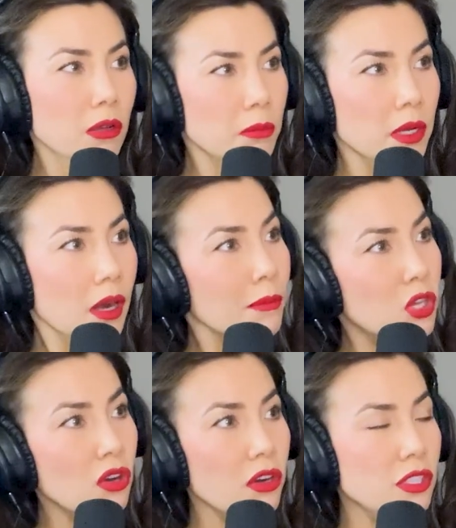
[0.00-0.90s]
but I'm
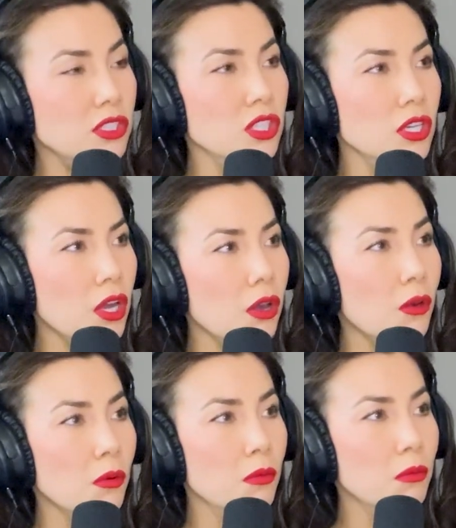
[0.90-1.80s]
curious to
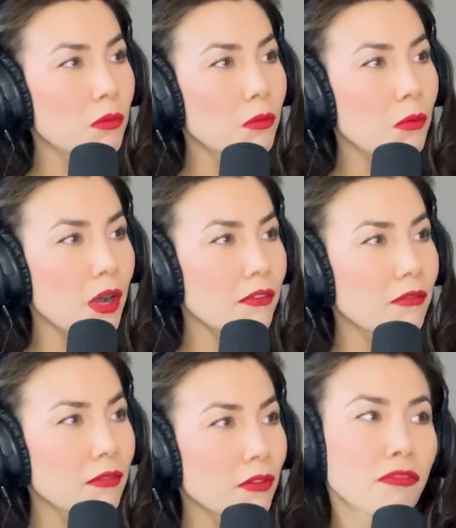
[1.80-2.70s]
know what
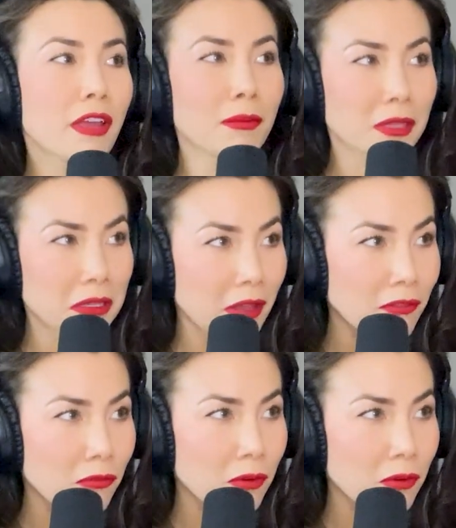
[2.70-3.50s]
your family life